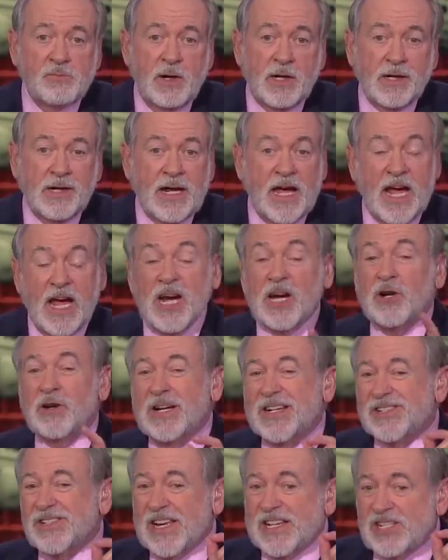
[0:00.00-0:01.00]
but here
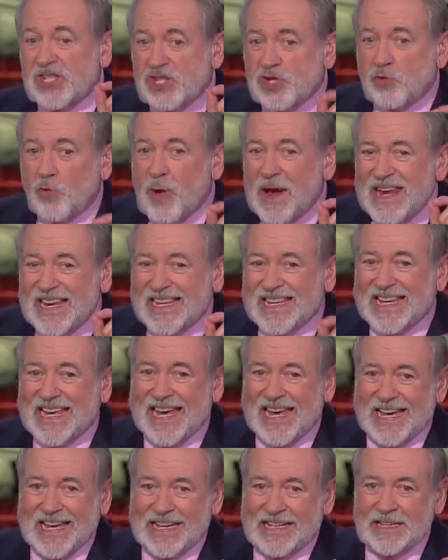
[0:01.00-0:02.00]
is a sweet
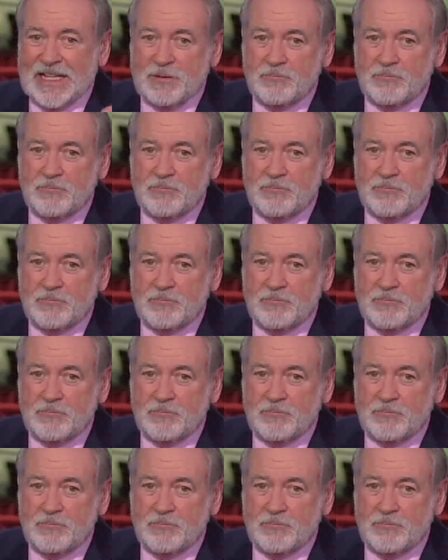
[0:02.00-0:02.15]
gig